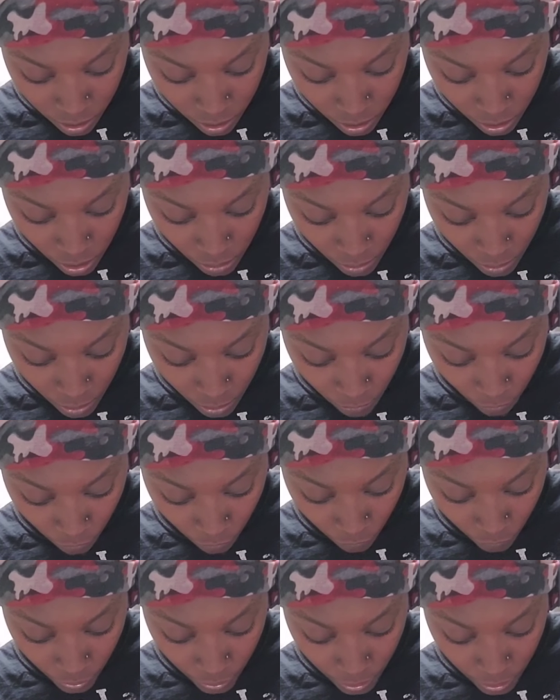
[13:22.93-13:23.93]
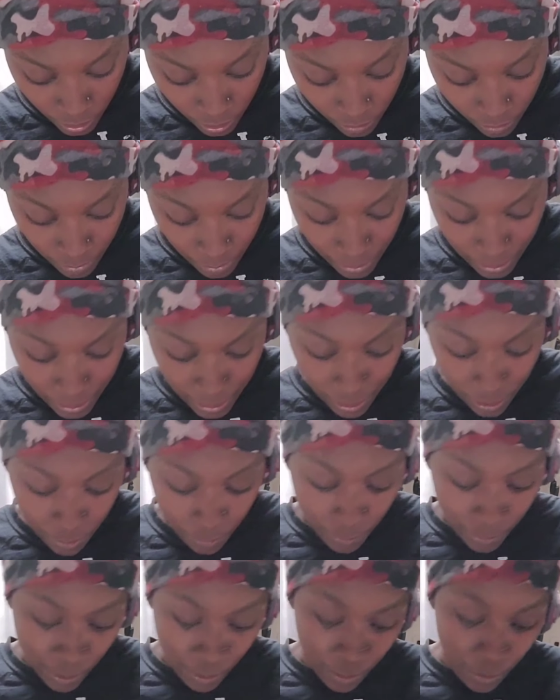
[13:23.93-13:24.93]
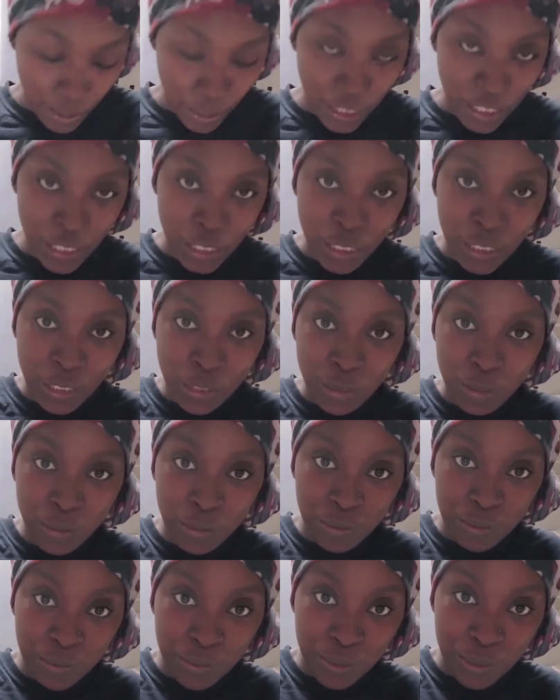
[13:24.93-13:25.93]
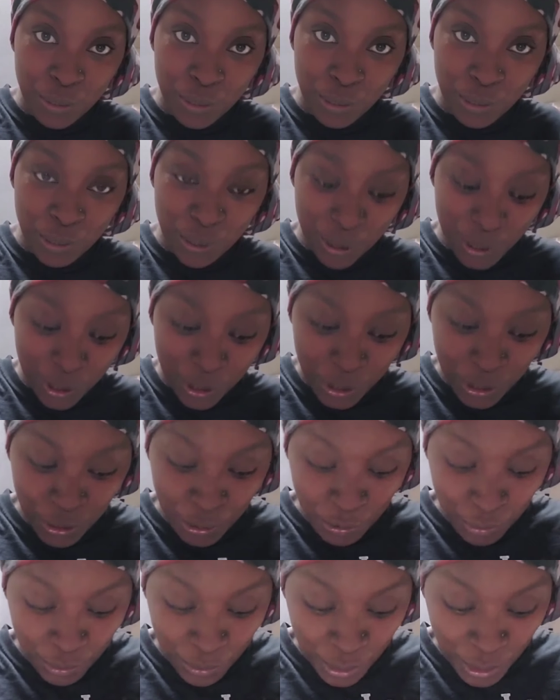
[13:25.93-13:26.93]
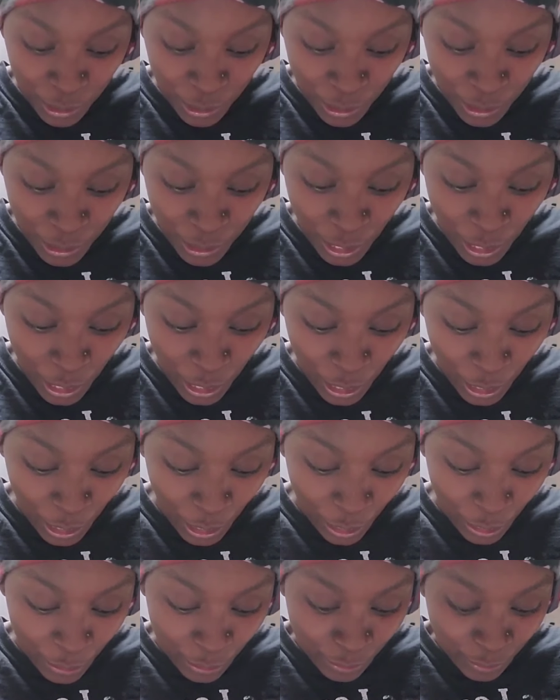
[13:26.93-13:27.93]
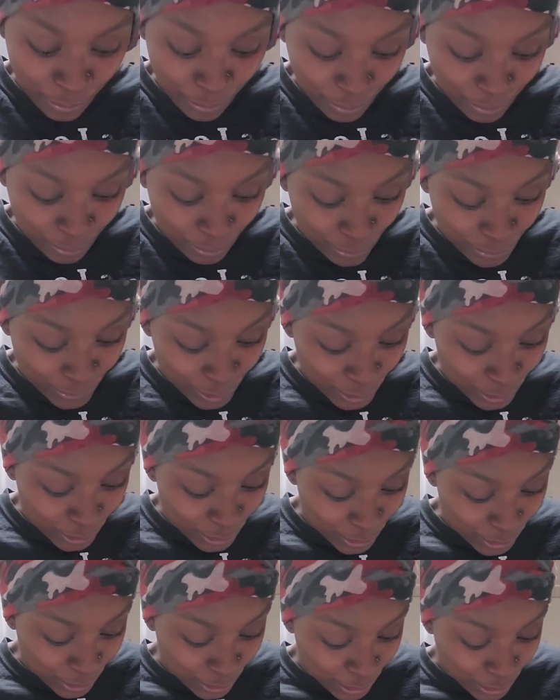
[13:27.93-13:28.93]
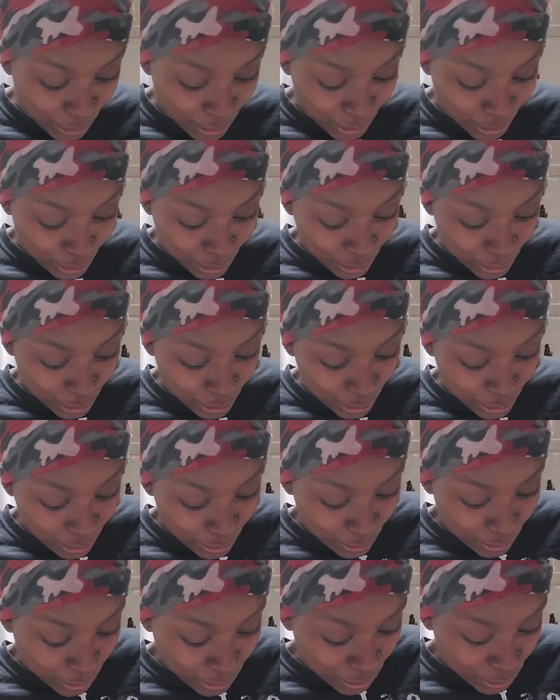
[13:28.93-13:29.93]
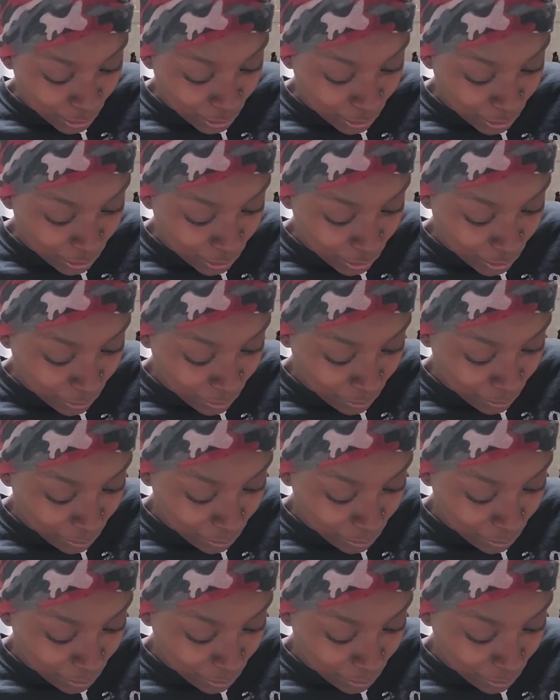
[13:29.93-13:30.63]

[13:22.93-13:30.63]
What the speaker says: so I'm going to fill it and make it look real cute. The cute little thing. It's cute and all.